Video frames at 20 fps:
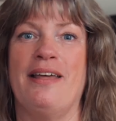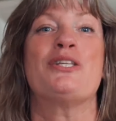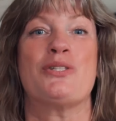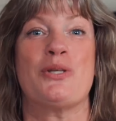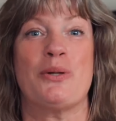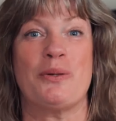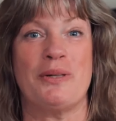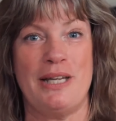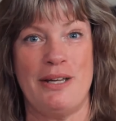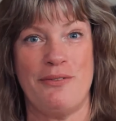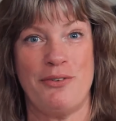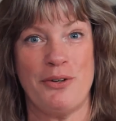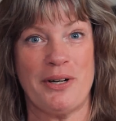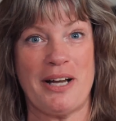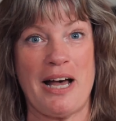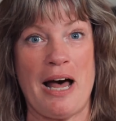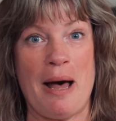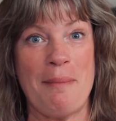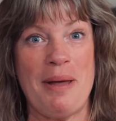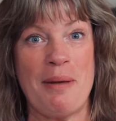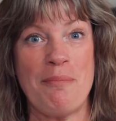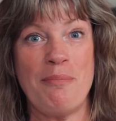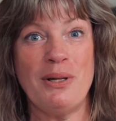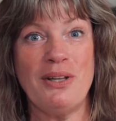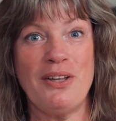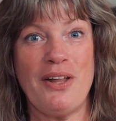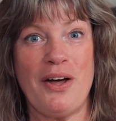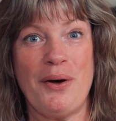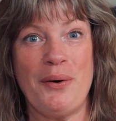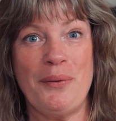So leave your comment
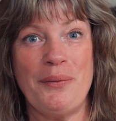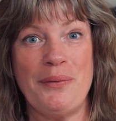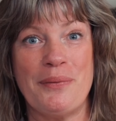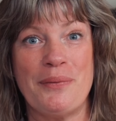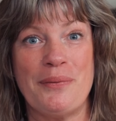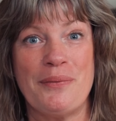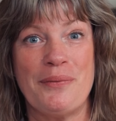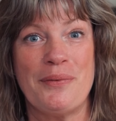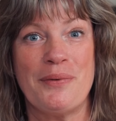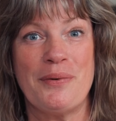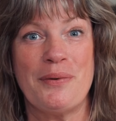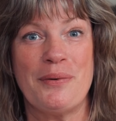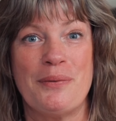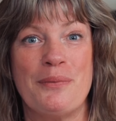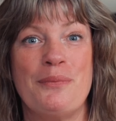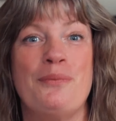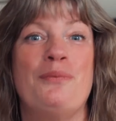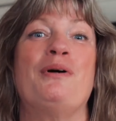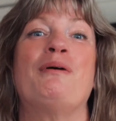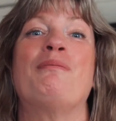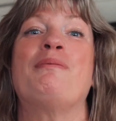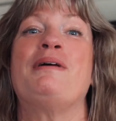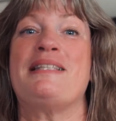below. We'll